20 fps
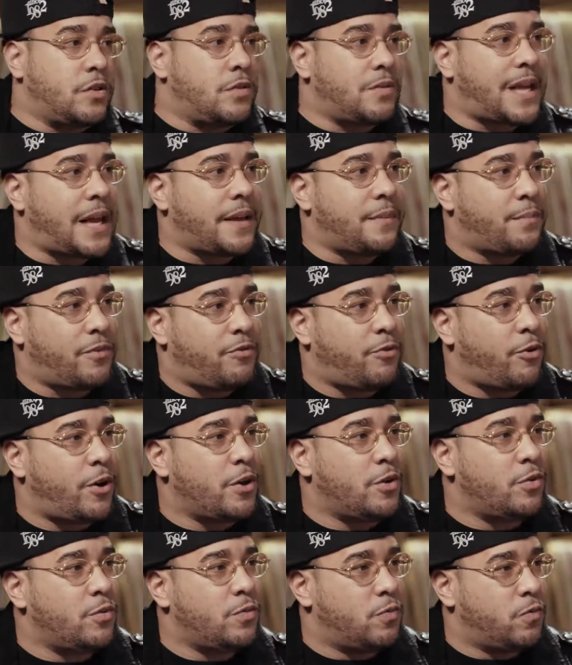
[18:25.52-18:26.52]
like, before
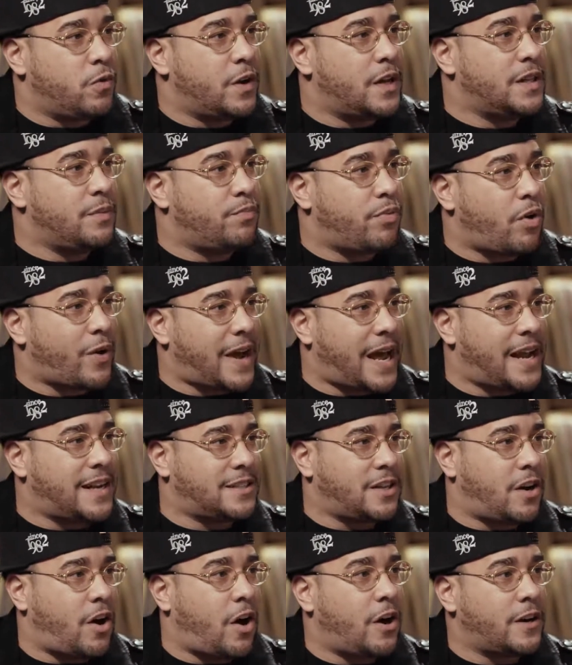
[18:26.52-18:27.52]
you really broke out as
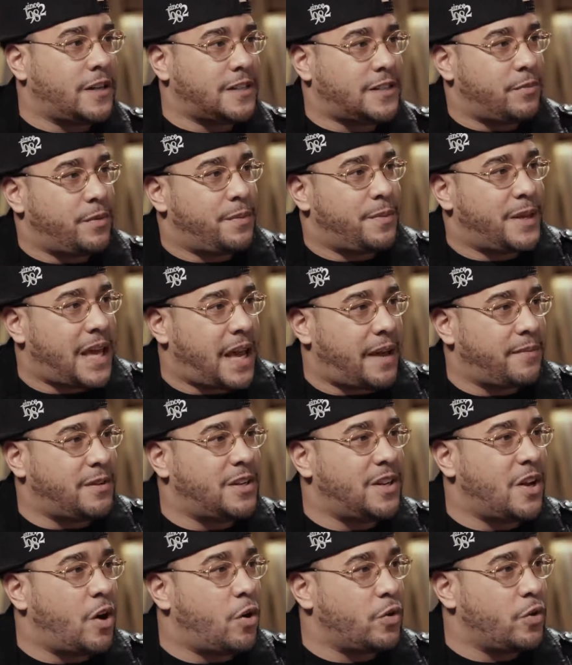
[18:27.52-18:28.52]
an artist and we became to
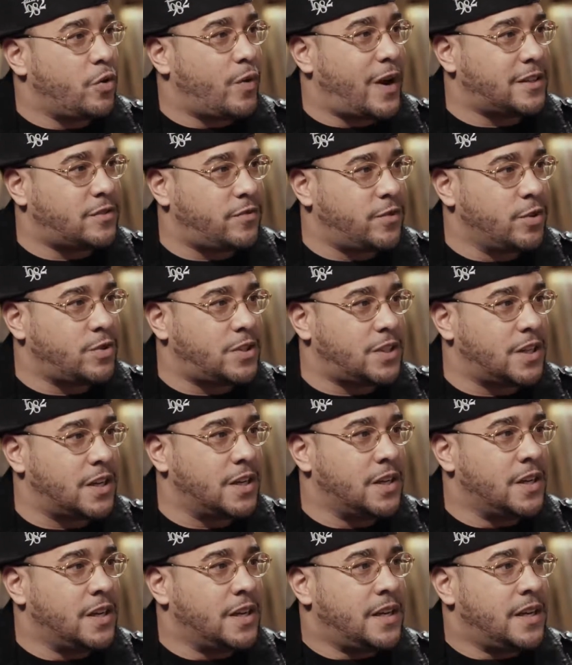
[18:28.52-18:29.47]
know you as Future,